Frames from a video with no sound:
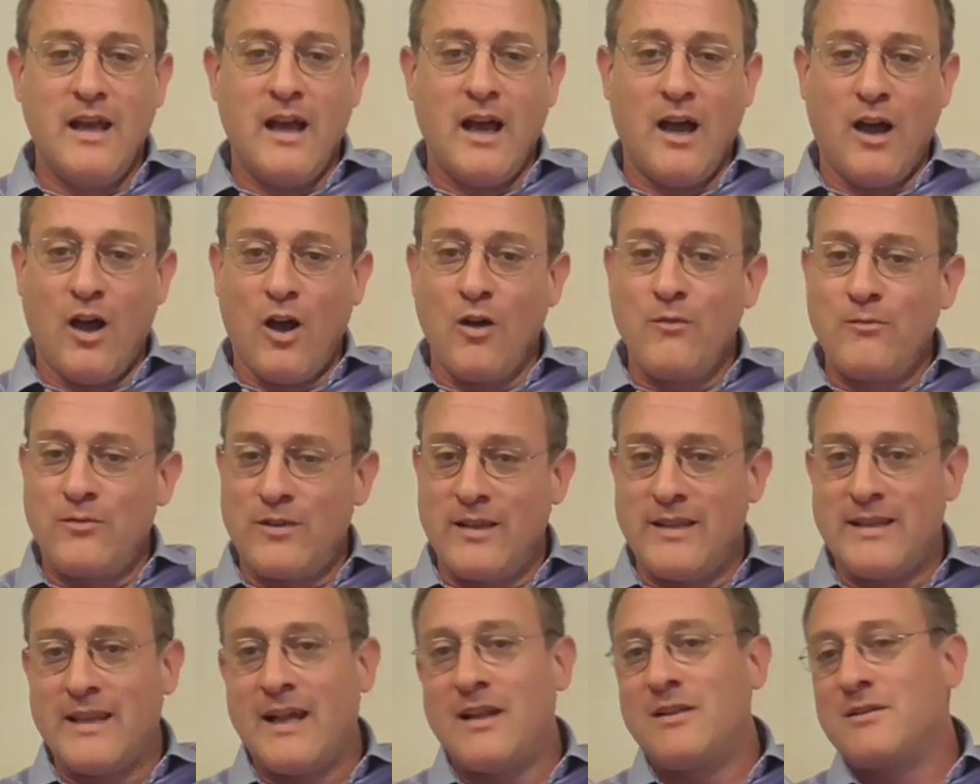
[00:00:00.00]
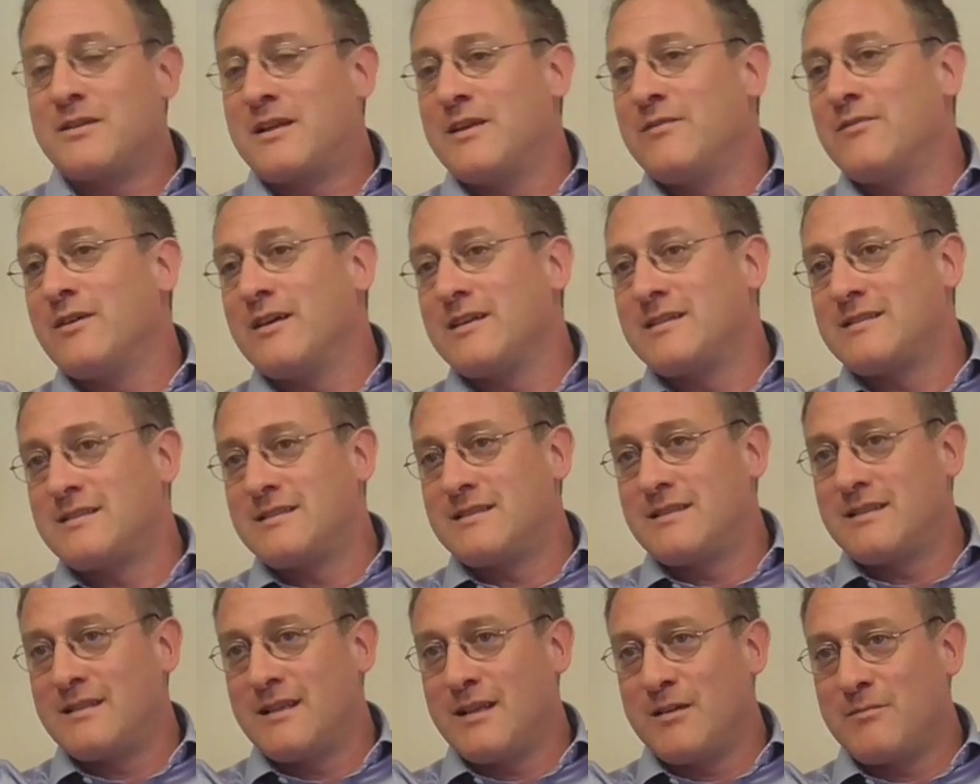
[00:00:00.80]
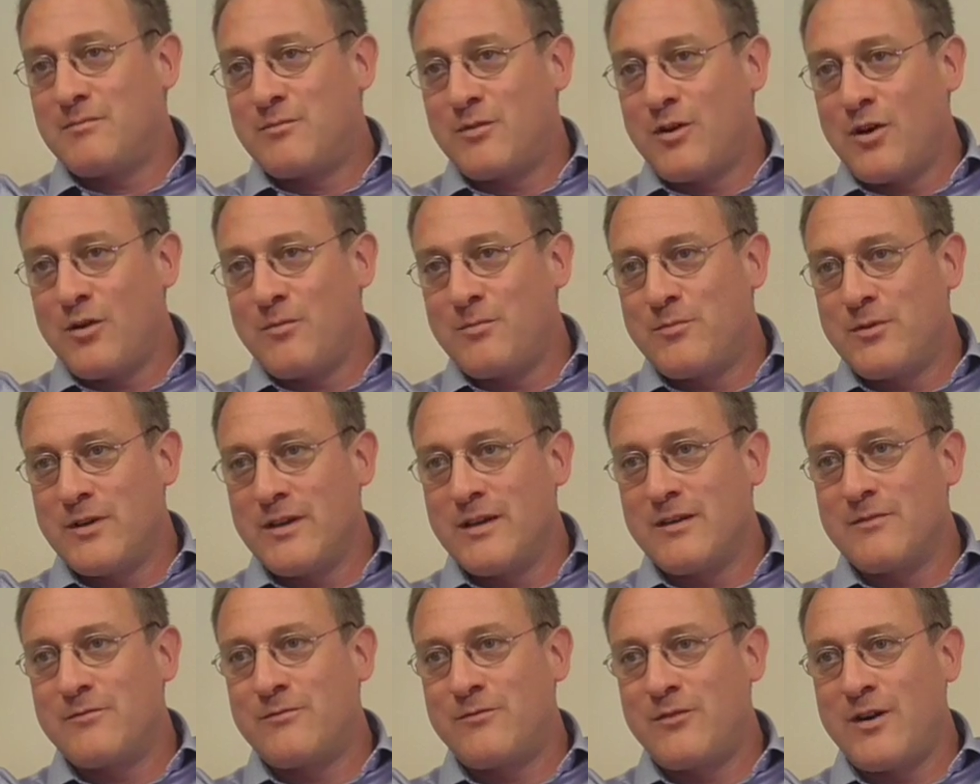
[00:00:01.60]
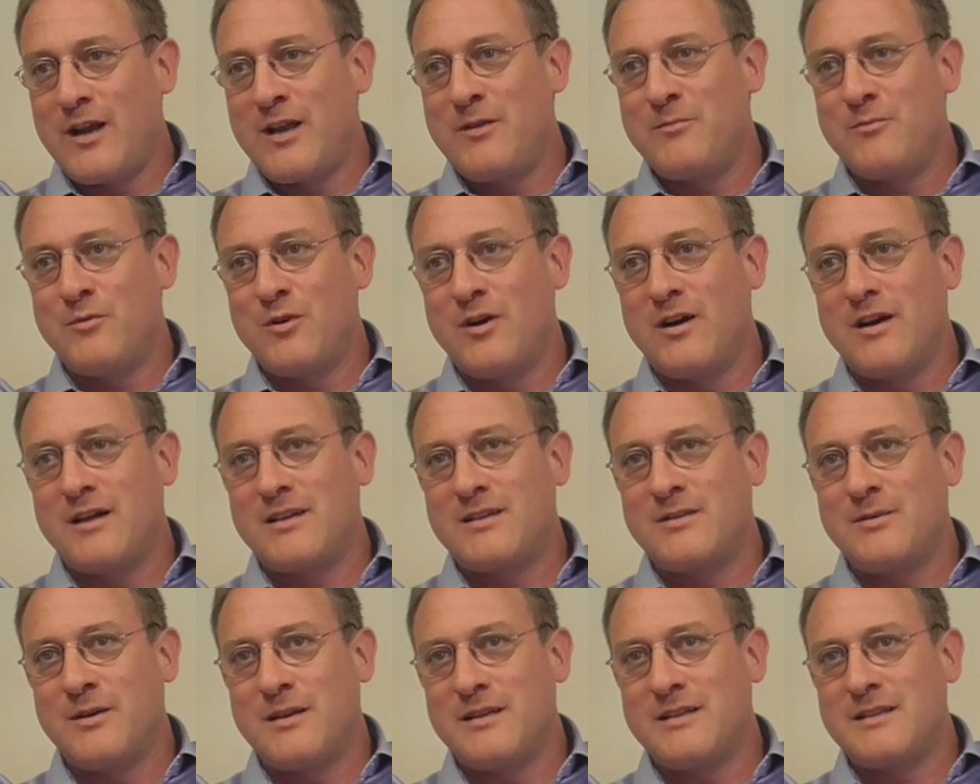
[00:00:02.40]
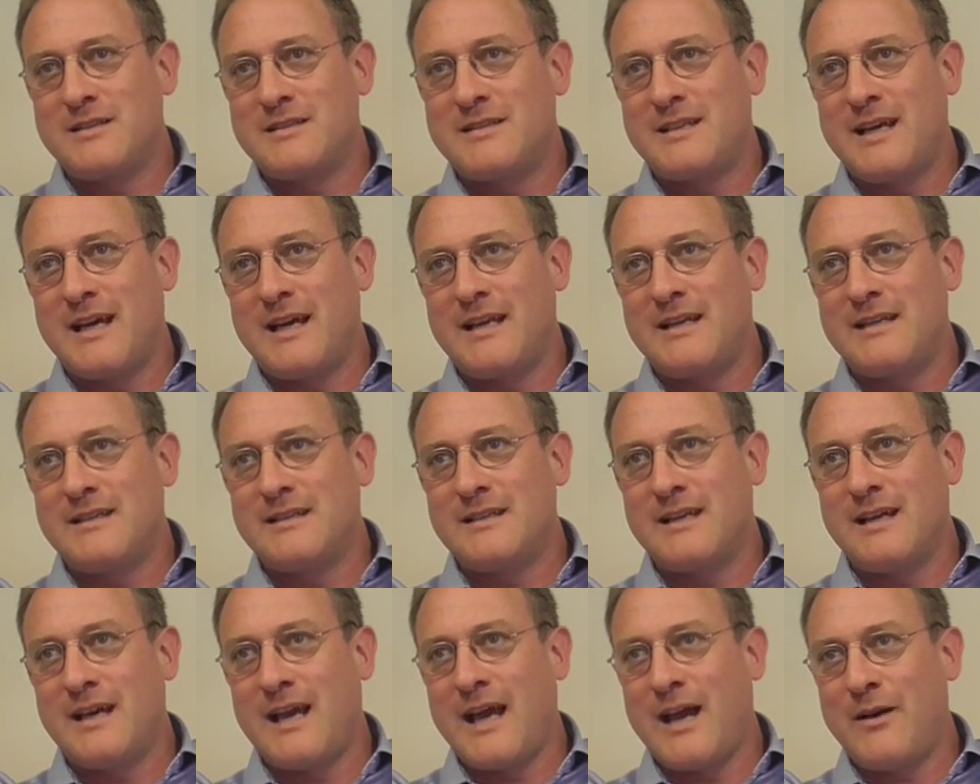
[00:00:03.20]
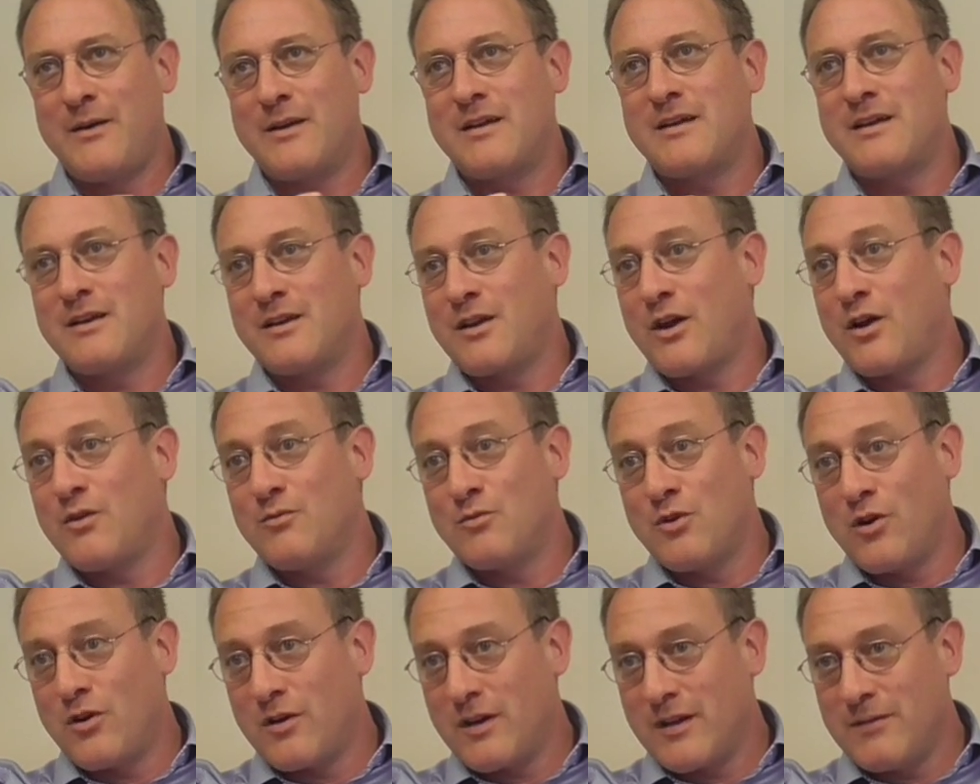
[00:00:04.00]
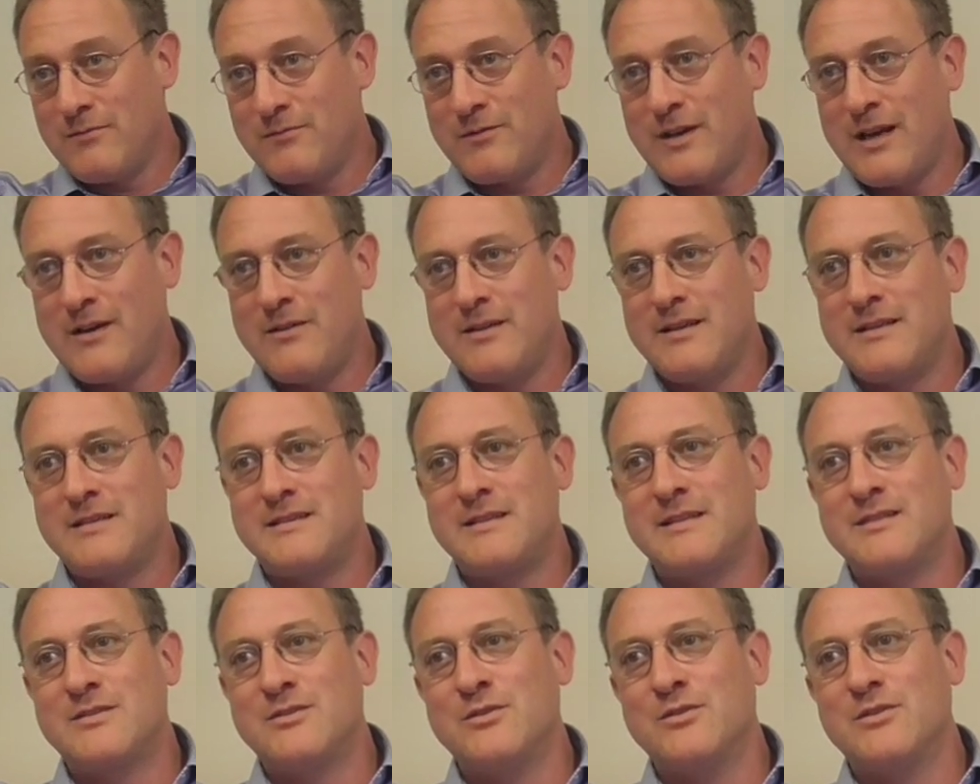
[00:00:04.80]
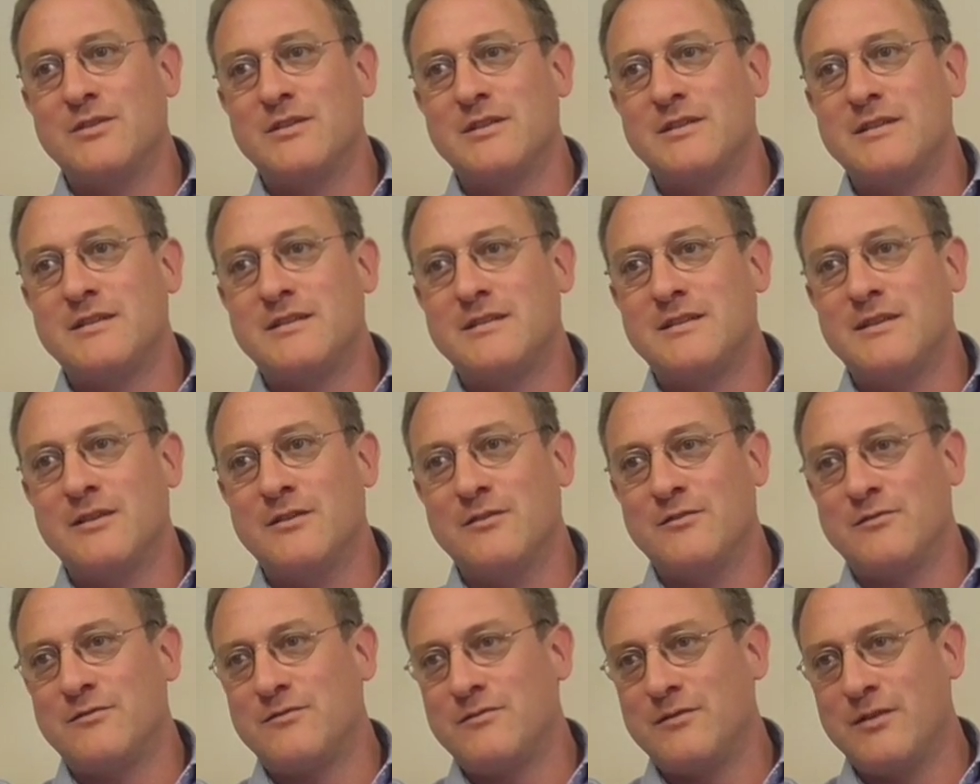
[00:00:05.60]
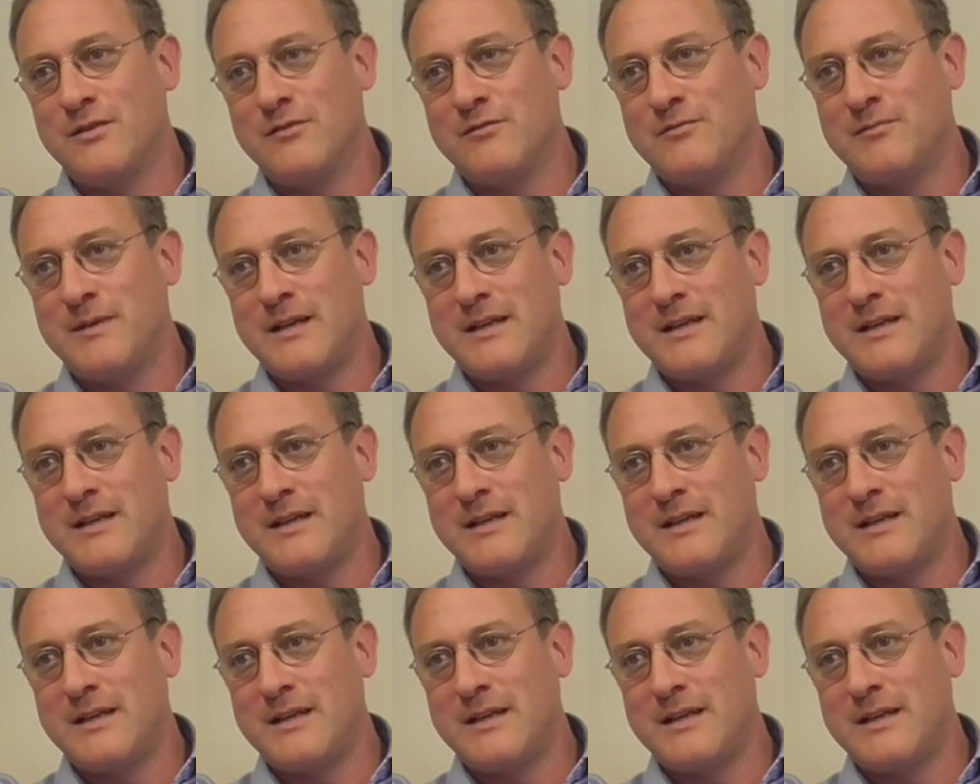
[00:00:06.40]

Now, hopefully, that'll give us the appropriate framework to understand uh, how it can go wrong in various disorders of, of